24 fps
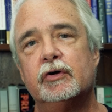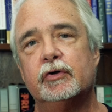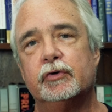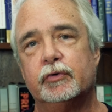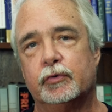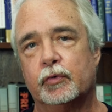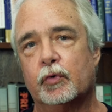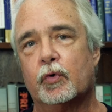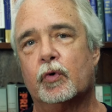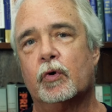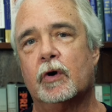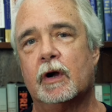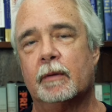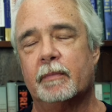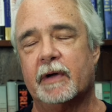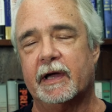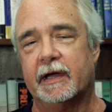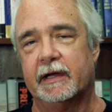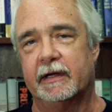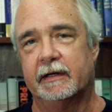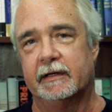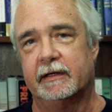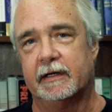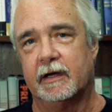nor am
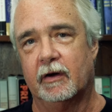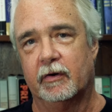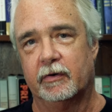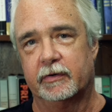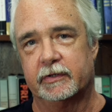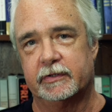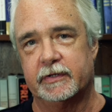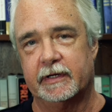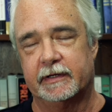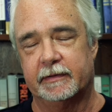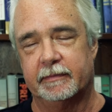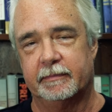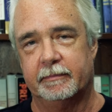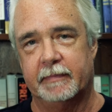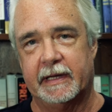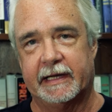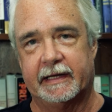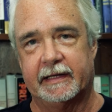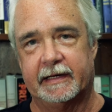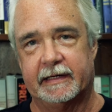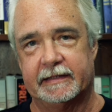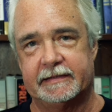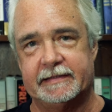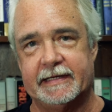I going to
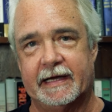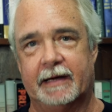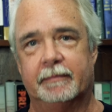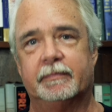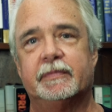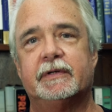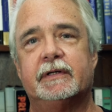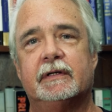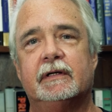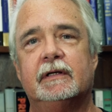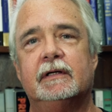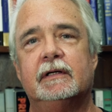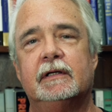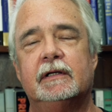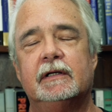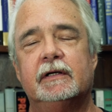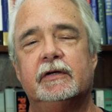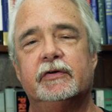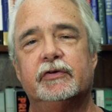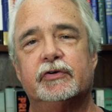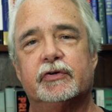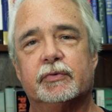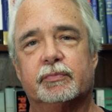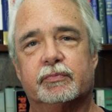make an attempt
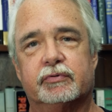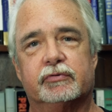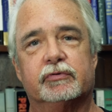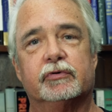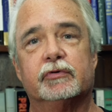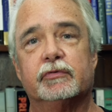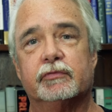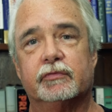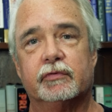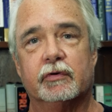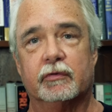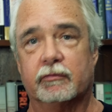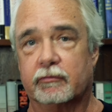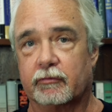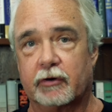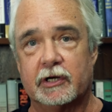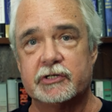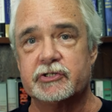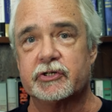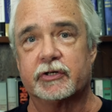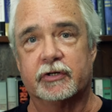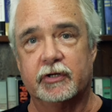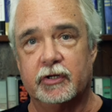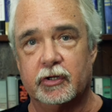to prove
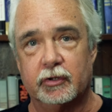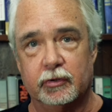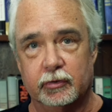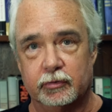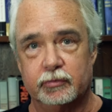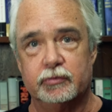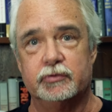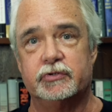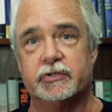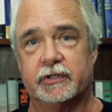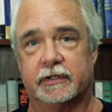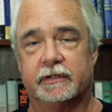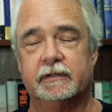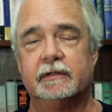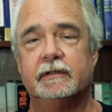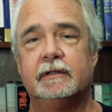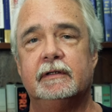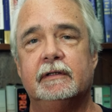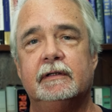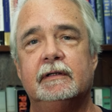Russian collusion